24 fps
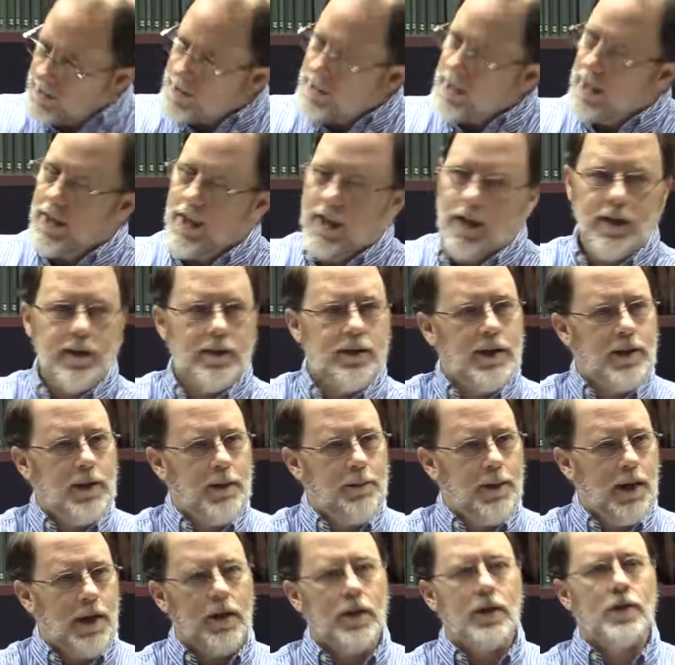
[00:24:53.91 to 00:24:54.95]
say anything
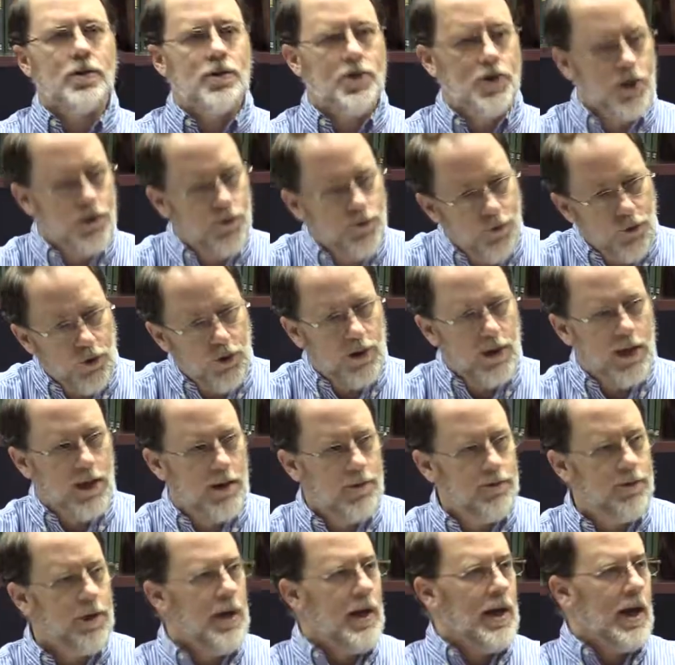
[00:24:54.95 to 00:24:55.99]
about it and just
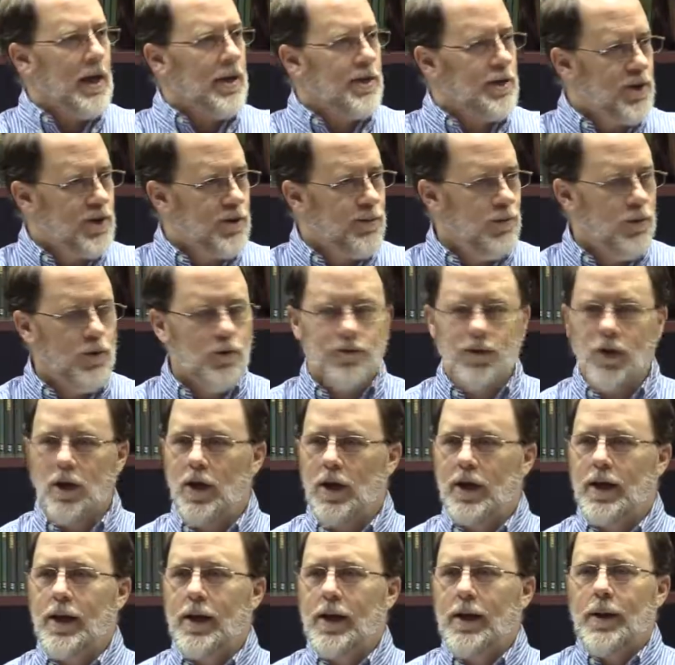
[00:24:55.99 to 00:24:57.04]
forgive and just move
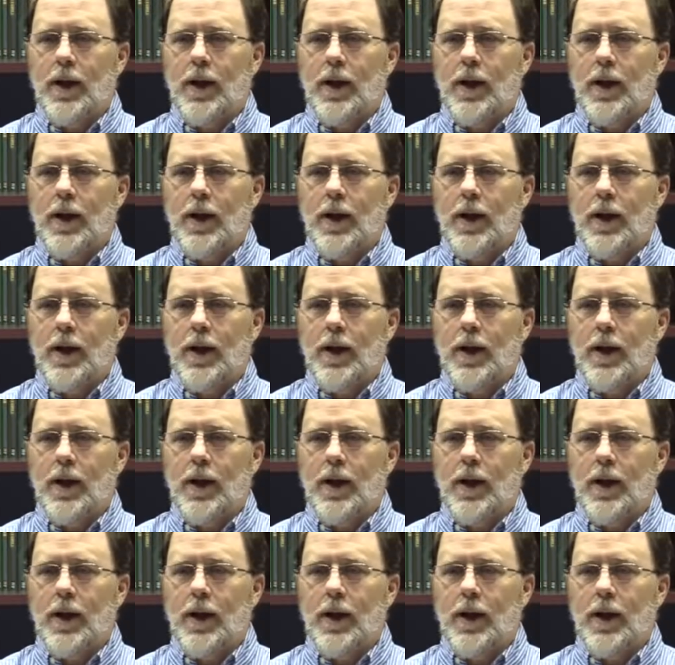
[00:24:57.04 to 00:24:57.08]
on.